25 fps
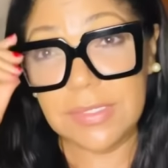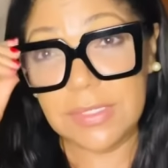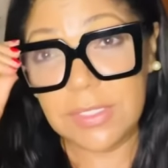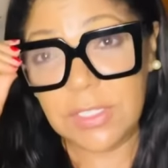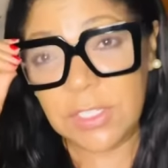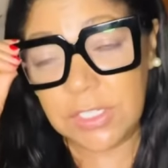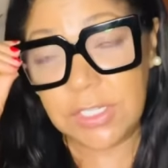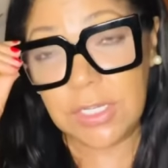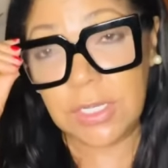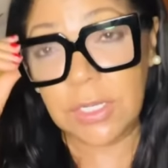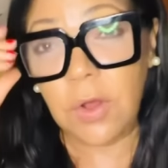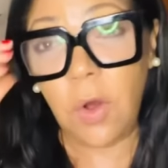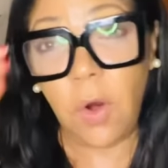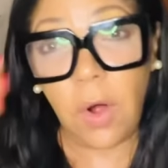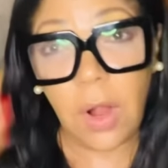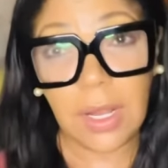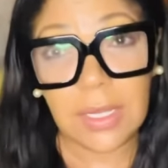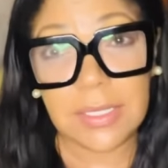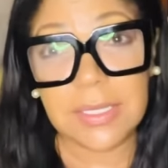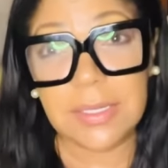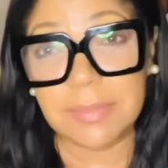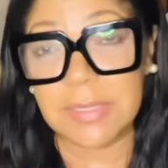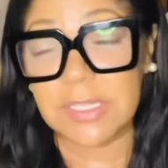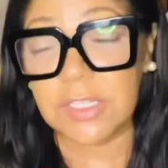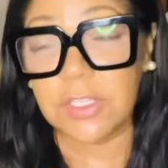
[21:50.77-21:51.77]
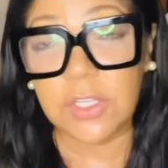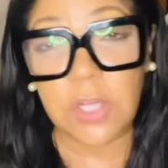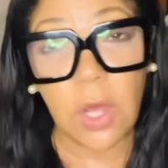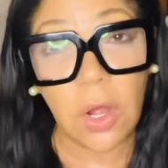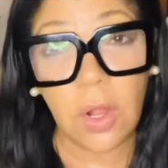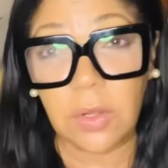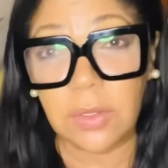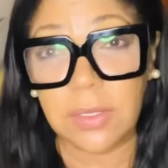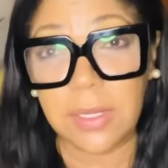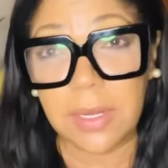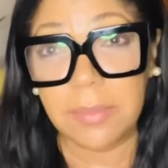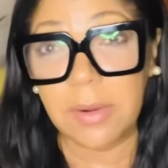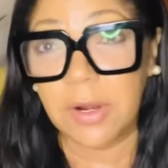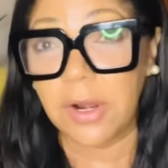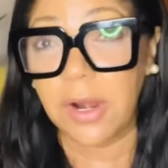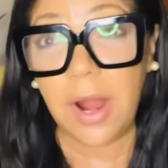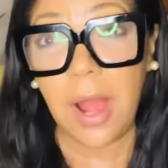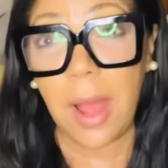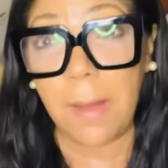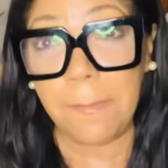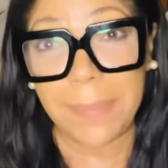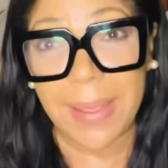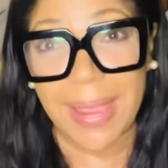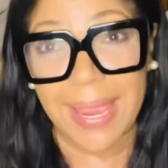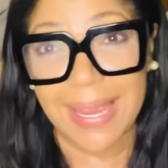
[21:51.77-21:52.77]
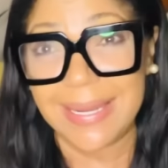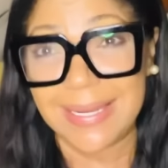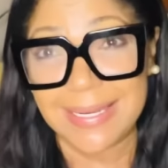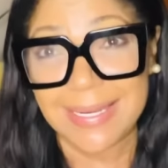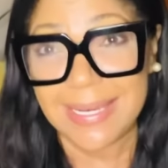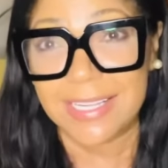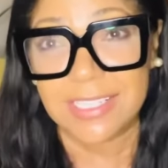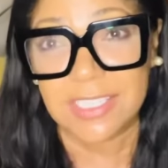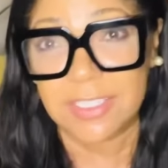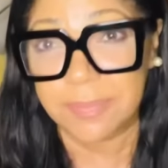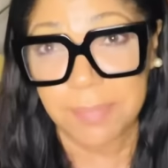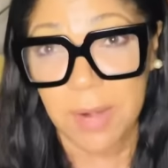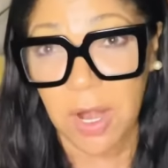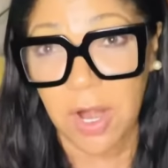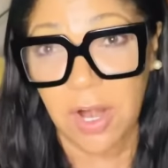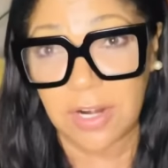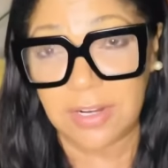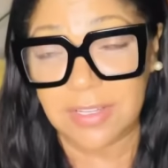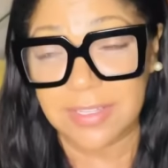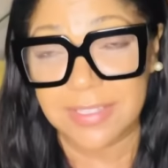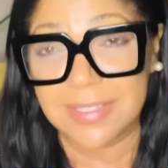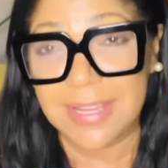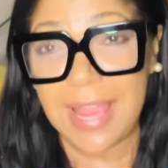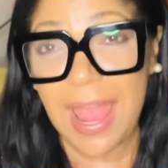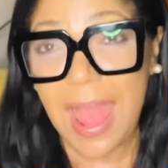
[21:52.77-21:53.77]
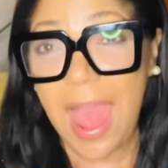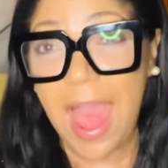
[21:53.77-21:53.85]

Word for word: She called him and told him her appendix burst